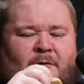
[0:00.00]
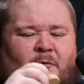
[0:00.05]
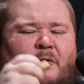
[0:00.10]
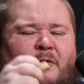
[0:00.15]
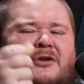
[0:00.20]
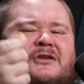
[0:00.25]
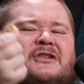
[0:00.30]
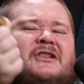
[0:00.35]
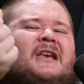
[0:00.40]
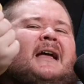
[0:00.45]

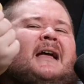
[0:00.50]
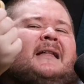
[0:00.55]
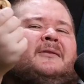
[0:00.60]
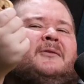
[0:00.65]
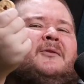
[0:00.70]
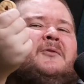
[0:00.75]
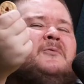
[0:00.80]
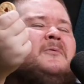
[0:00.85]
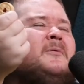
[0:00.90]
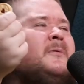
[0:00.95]
What's that,
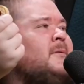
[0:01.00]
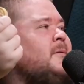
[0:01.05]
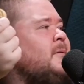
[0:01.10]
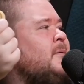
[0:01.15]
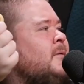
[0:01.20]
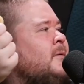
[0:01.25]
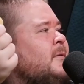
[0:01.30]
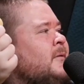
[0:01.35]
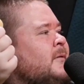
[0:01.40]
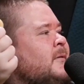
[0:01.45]
though?
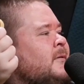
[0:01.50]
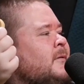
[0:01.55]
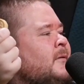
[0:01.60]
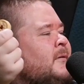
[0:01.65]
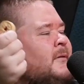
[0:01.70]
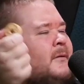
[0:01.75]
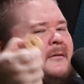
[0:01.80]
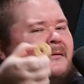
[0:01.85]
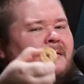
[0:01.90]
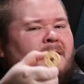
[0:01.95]

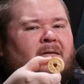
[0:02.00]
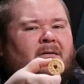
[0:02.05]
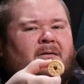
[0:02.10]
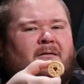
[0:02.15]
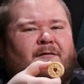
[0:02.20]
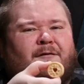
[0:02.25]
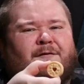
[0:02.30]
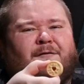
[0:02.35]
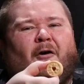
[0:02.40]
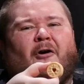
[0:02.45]

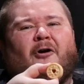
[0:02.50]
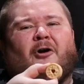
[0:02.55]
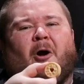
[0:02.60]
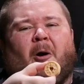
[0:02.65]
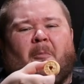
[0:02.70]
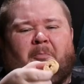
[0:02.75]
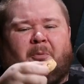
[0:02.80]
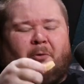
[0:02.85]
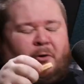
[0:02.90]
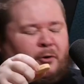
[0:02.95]
Fuck
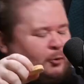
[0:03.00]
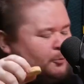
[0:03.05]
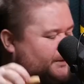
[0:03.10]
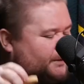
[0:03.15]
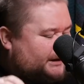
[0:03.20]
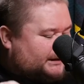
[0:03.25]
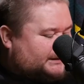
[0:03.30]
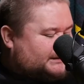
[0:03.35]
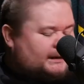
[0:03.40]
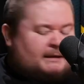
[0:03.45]
up. Who
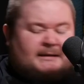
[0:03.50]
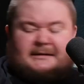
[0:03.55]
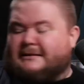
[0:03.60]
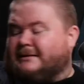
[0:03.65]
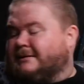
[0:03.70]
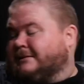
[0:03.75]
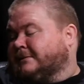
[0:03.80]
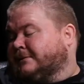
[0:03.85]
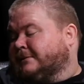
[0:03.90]
makes these?